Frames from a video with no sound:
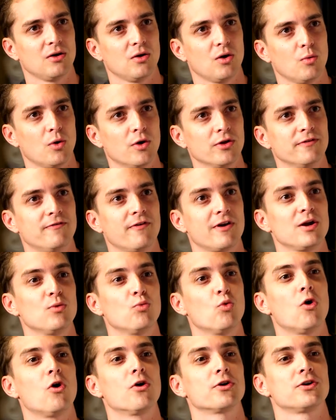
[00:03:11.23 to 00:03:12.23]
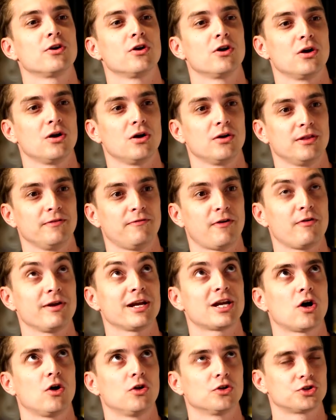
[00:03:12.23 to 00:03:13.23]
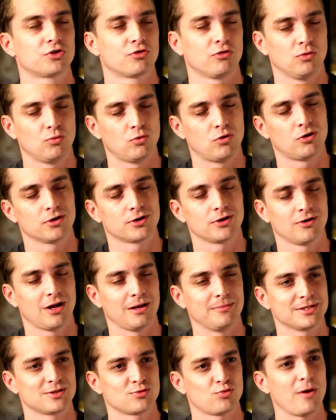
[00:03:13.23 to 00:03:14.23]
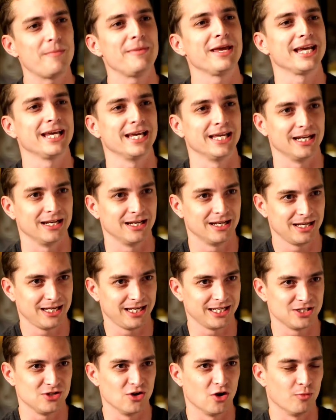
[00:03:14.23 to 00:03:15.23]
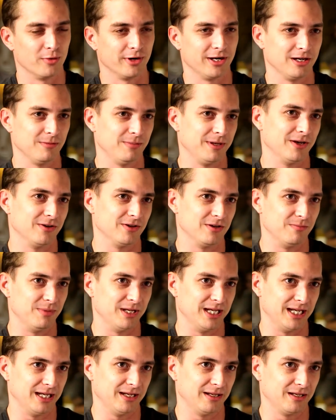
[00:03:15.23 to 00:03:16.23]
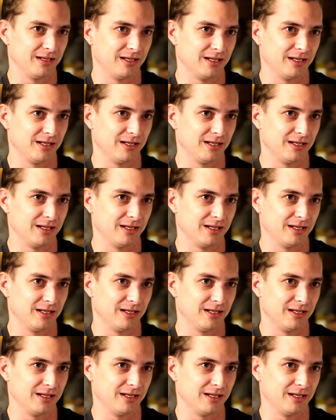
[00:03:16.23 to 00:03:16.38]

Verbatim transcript: well, the very water, the very cultural water I'm swimming in is not what it appeared to be.